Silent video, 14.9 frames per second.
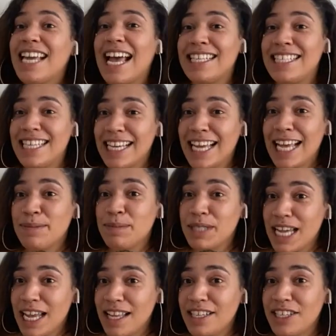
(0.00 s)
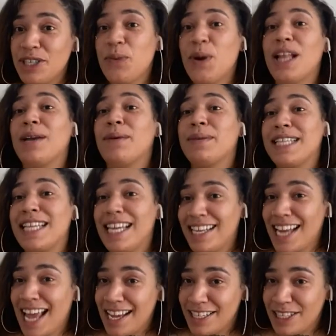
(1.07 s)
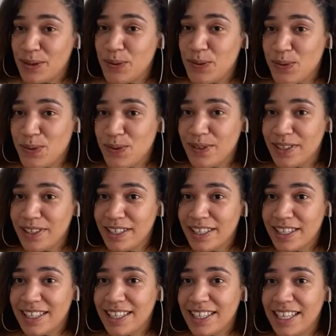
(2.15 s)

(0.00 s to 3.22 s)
I did cosmetology while I was in high school. Cool.